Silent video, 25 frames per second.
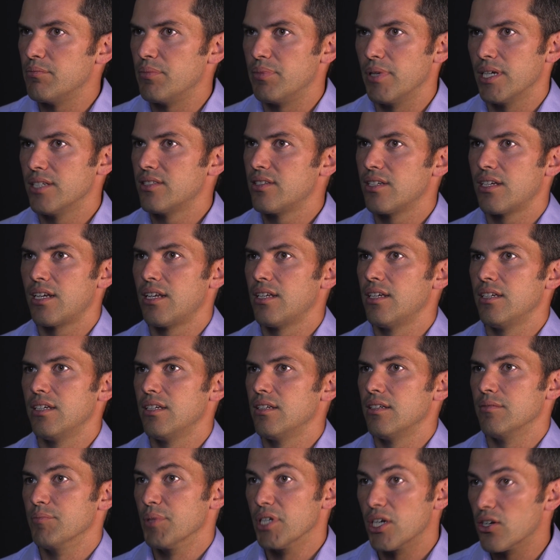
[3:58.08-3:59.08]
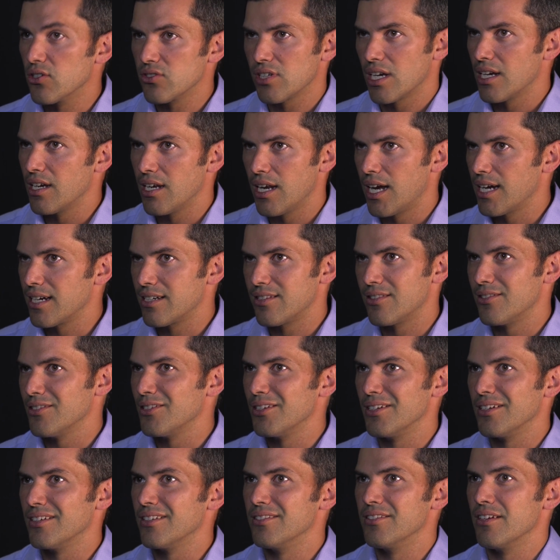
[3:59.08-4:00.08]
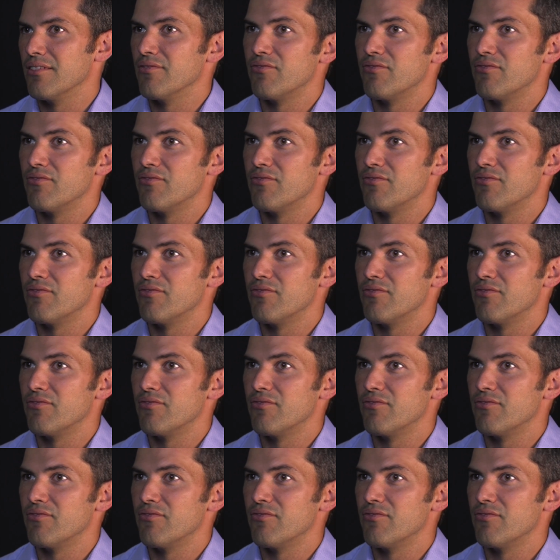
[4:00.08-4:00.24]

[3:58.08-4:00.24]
basically, because I liked the